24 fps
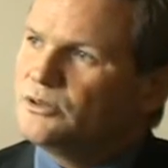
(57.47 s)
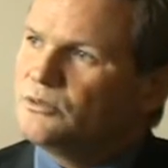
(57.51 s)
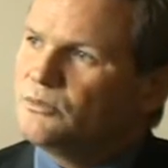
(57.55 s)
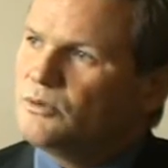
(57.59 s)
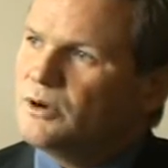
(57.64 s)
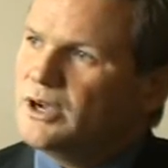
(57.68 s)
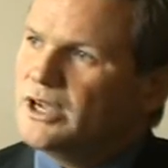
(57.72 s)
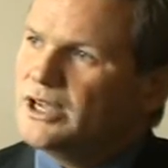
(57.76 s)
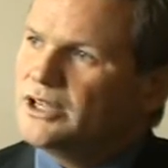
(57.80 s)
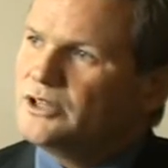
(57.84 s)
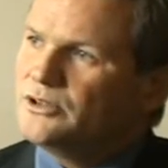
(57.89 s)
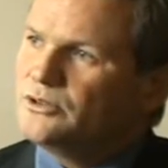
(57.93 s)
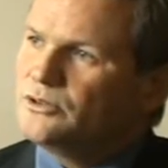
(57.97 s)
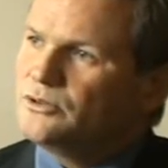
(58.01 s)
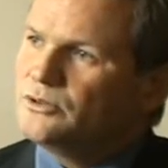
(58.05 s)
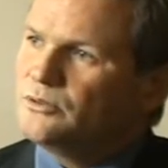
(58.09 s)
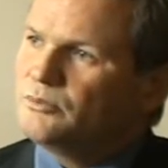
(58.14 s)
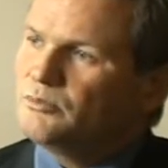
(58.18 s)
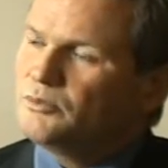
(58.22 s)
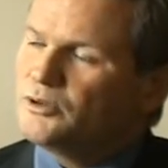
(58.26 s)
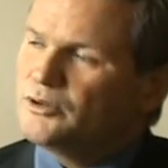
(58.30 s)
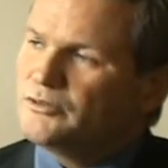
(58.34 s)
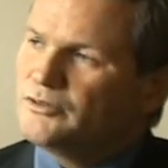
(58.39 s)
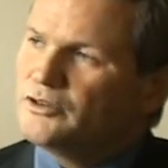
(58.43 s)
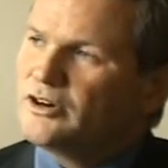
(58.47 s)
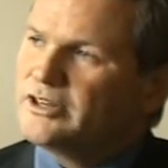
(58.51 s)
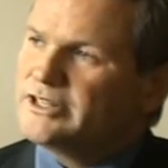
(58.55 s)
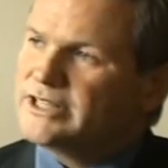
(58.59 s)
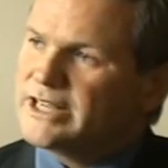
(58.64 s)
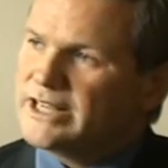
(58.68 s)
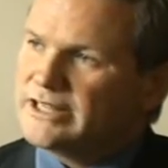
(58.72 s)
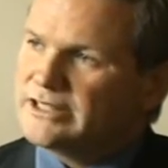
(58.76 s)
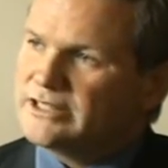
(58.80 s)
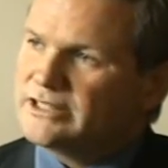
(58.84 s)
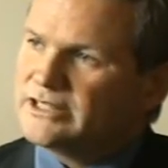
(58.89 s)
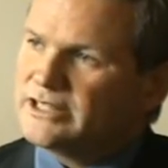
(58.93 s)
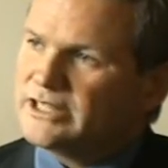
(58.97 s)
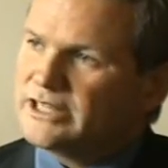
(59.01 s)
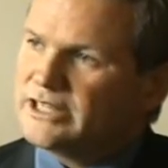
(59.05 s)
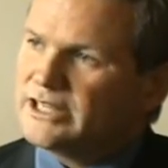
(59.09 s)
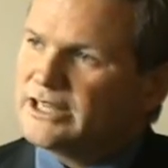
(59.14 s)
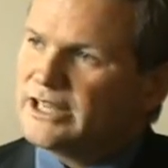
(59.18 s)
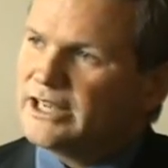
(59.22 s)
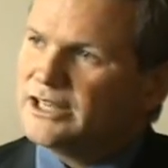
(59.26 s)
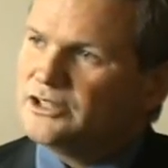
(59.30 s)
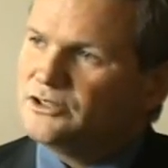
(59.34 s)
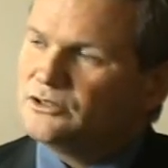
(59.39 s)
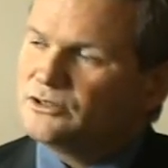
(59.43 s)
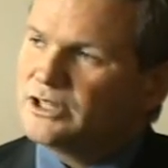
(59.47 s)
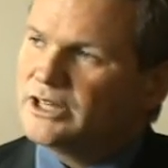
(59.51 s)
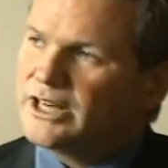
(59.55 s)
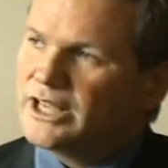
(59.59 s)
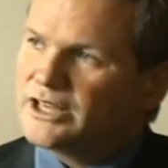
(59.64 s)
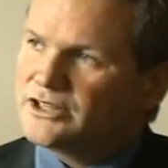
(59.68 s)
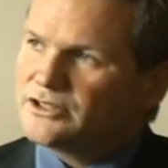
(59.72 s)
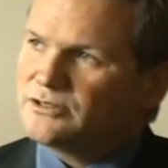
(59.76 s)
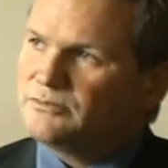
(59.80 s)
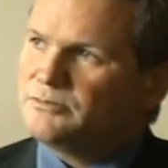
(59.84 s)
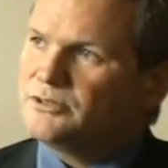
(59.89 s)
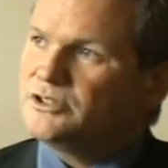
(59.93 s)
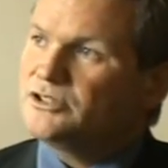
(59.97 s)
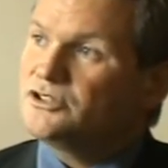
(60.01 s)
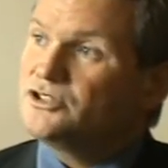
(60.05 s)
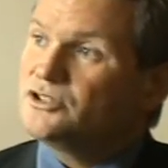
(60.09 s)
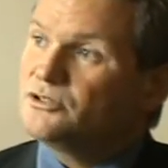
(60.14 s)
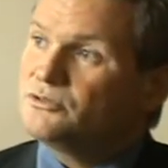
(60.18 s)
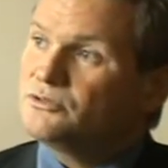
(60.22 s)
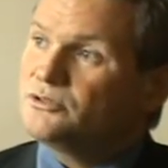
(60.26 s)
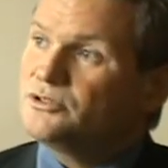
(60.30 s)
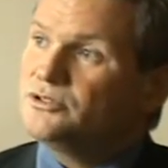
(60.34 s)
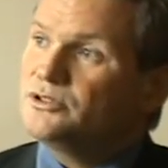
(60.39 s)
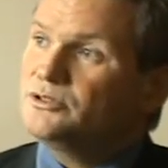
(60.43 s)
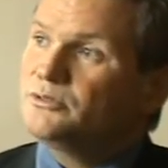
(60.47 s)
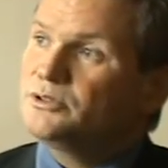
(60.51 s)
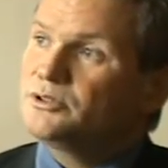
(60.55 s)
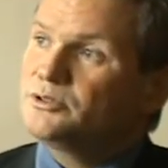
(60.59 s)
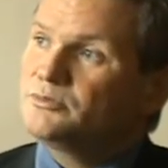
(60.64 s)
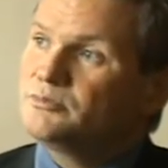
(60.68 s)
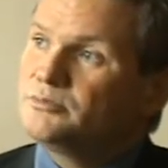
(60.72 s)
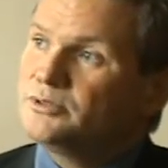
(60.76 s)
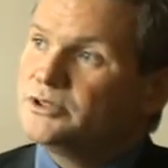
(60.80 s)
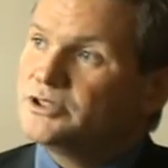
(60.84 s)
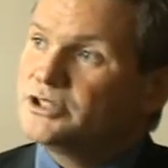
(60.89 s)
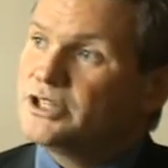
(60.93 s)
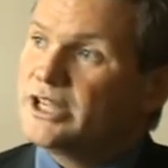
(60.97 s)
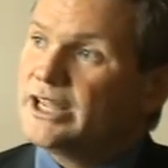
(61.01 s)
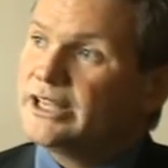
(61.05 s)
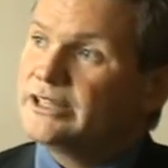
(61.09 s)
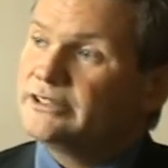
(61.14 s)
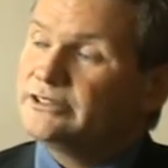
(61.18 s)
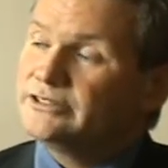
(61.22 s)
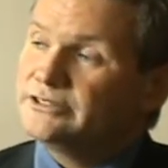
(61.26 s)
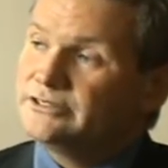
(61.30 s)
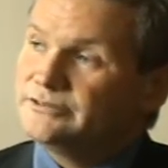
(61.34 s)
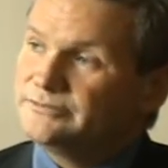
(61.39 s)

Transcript: where you'll prove your identity and your connection with the children you want to protect.